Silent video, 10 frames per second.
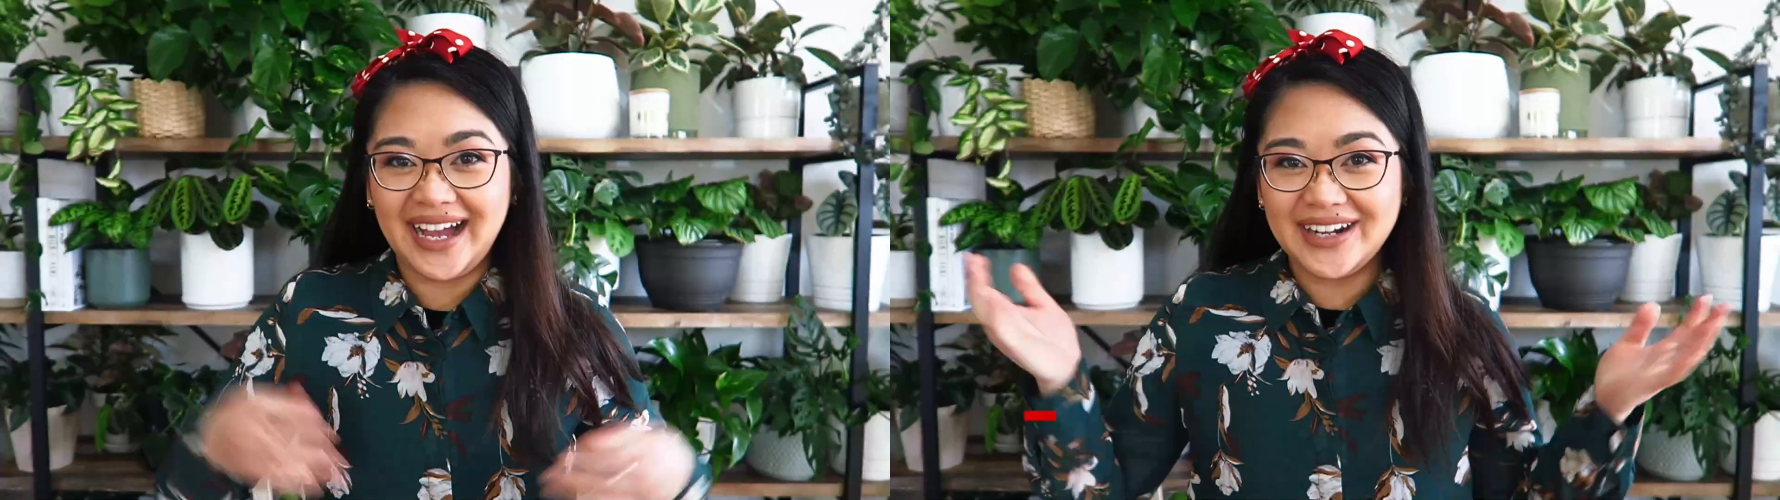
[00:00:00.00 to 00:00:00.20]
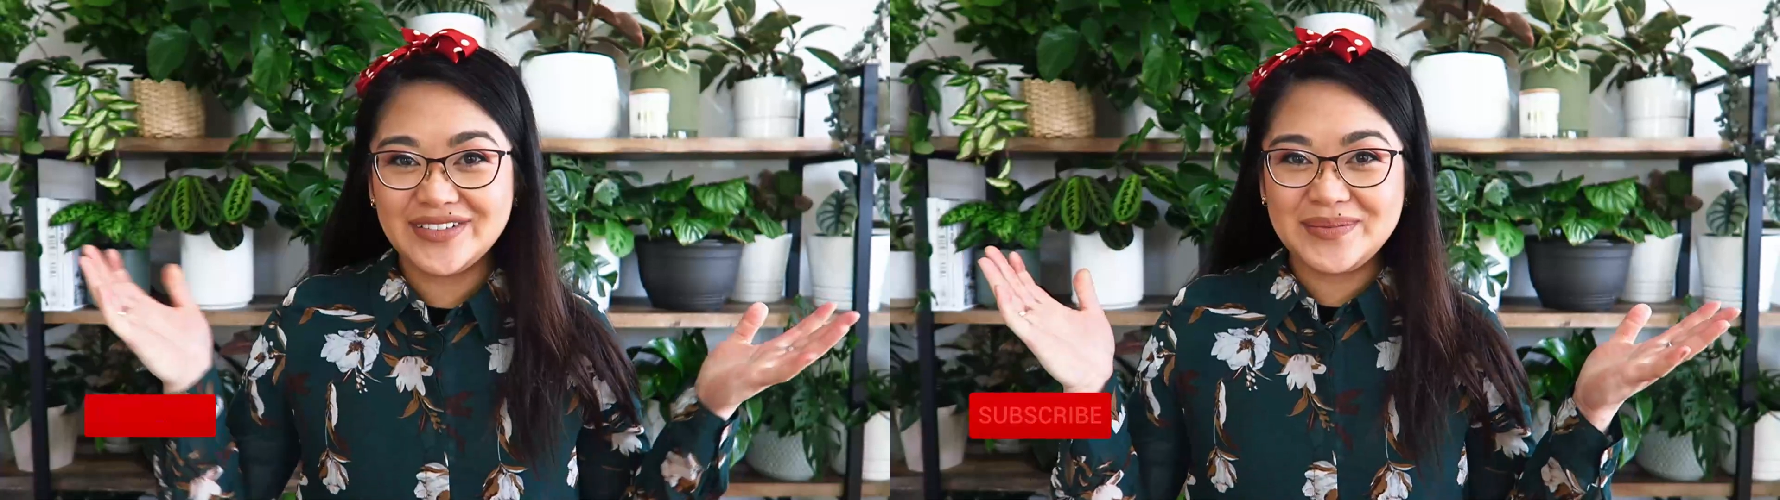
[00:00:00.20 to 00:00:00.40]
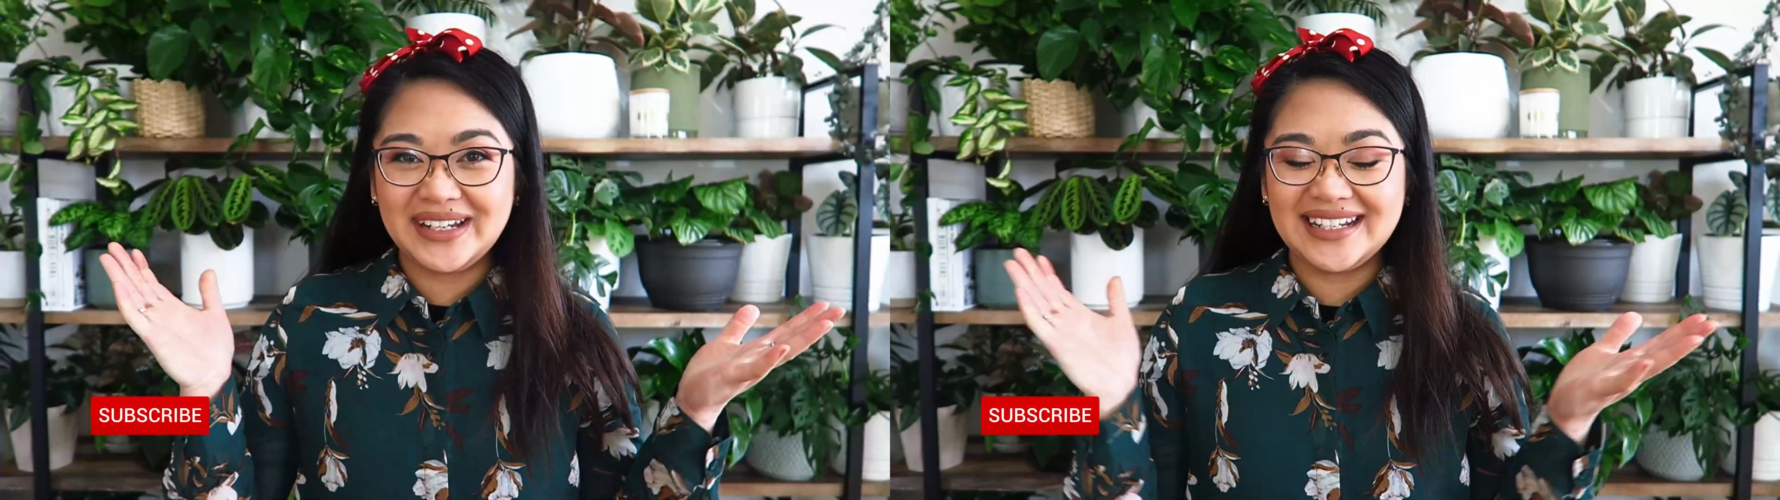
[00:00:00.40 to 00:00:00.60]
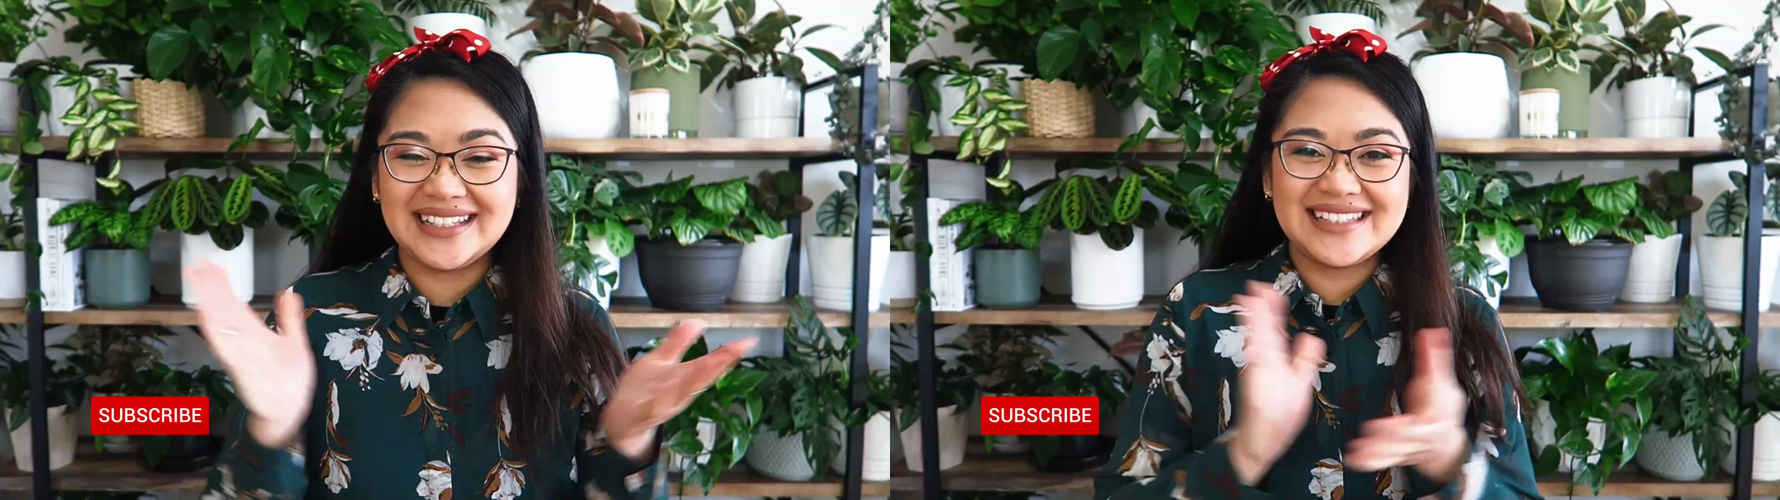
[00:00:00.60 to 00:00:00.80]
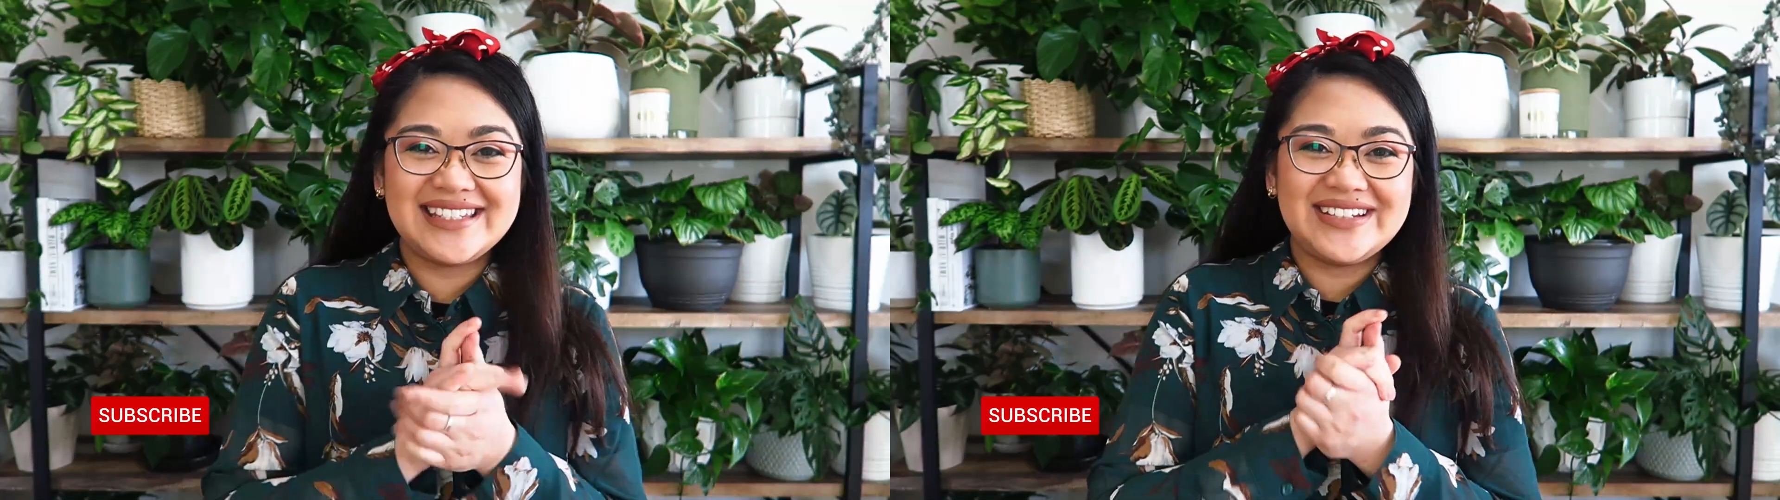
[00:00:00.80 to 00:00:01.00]
Hi everybody,
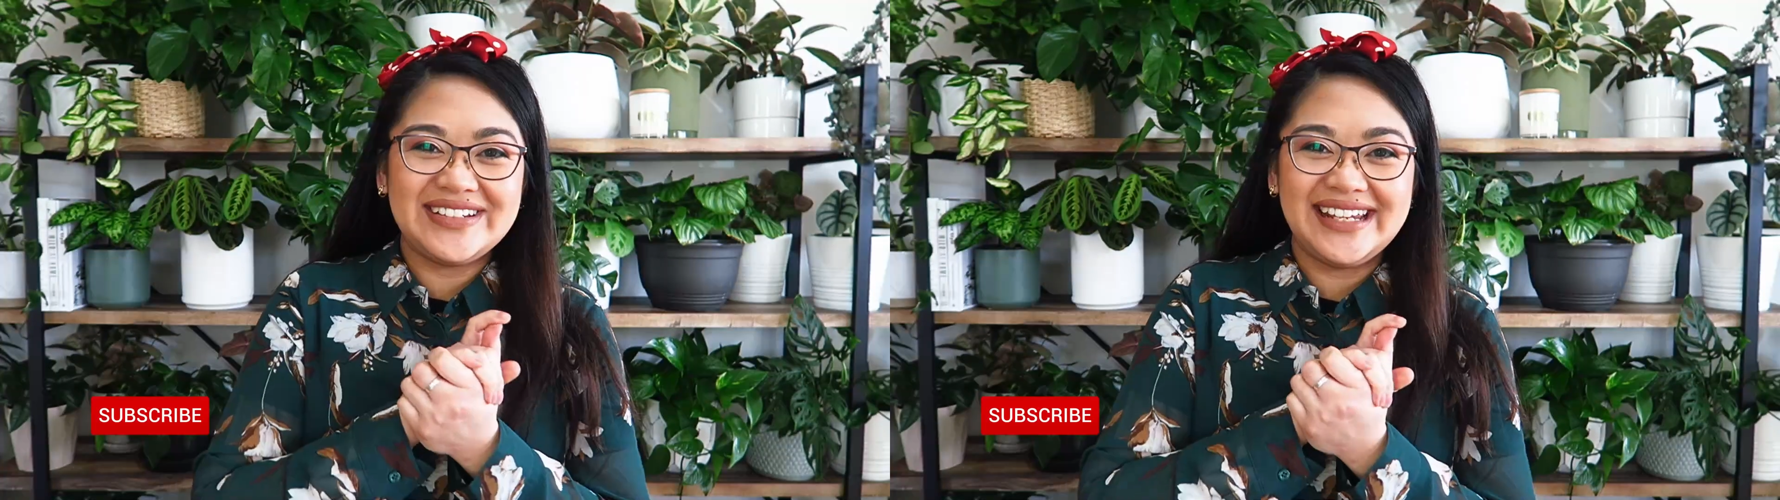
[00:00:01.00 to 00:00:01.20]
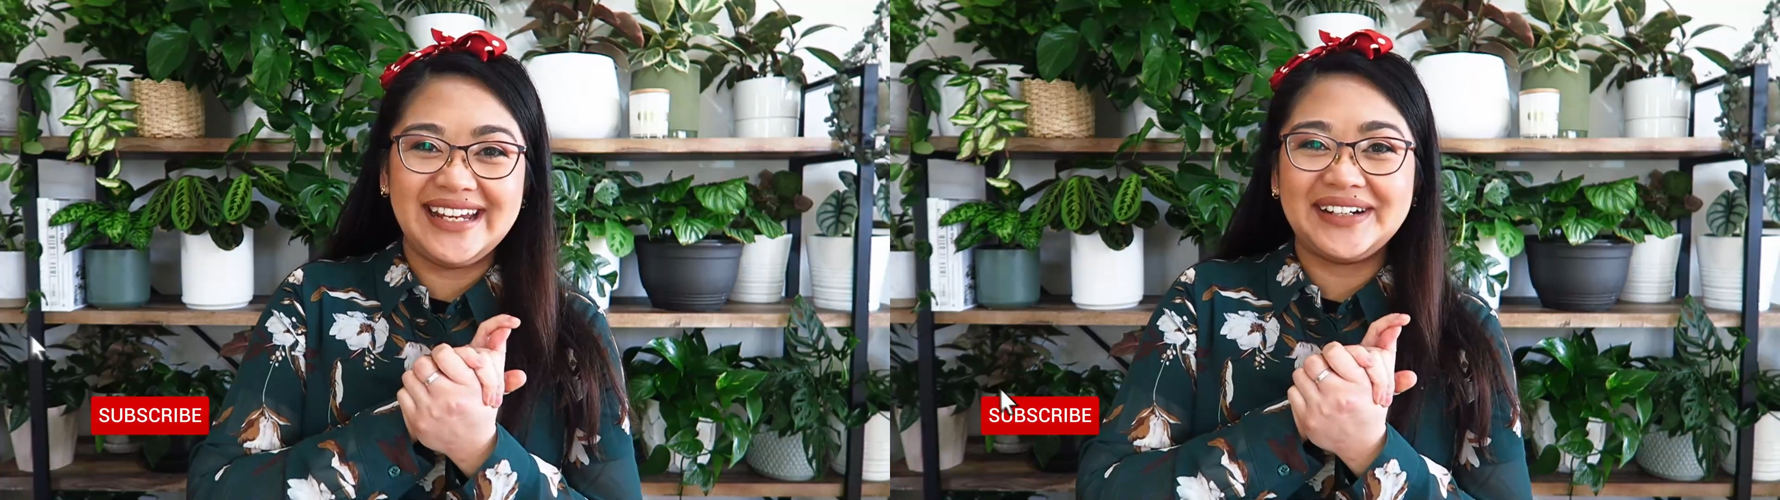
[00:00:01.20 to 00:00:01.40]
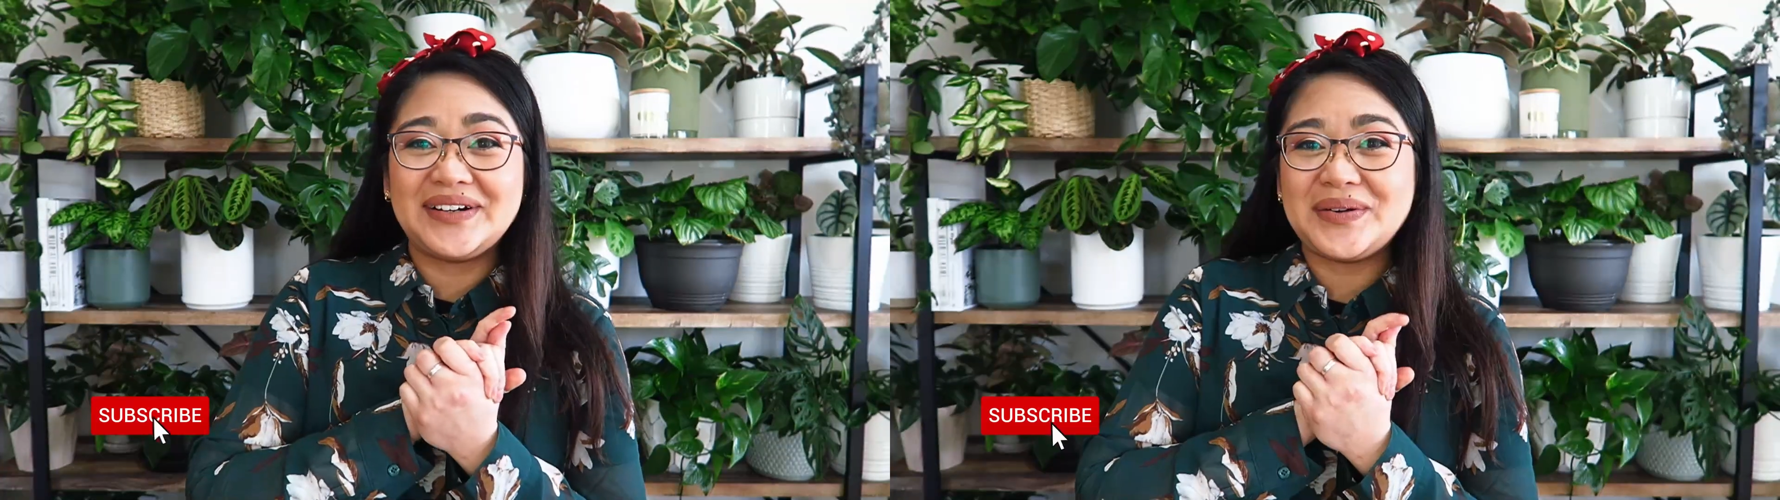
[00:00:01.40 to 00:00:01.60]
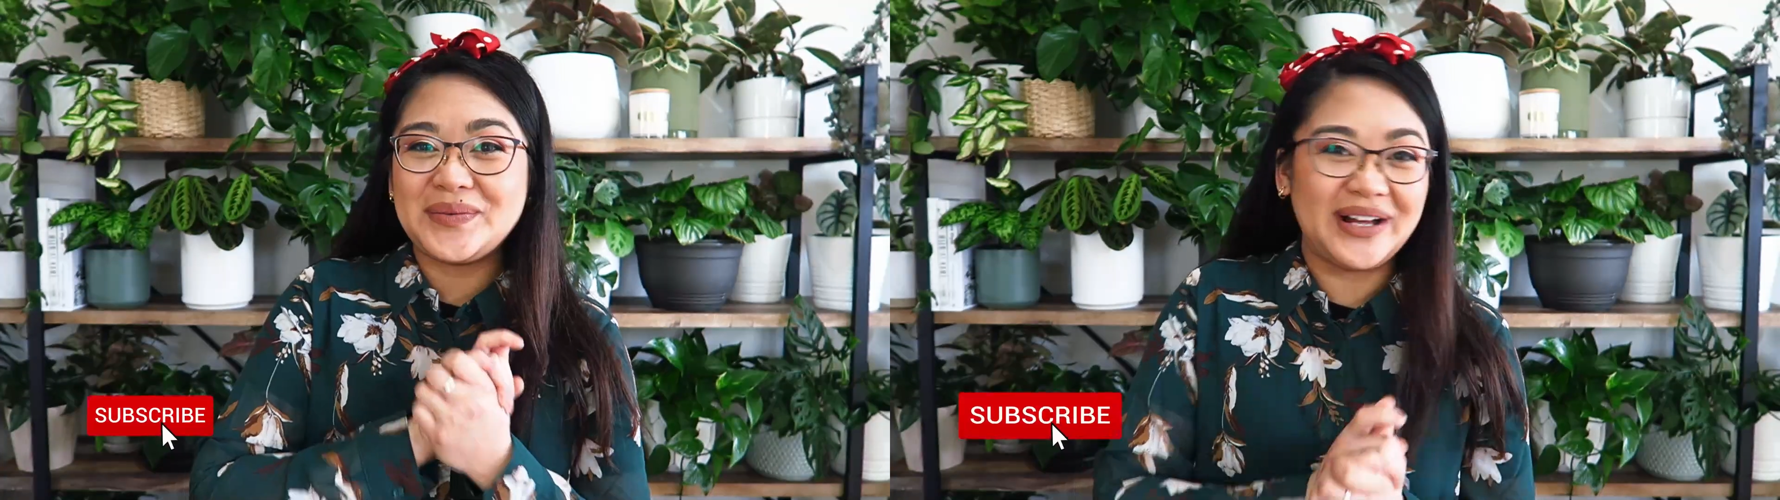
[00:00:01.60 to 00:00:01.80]
it's Judy here.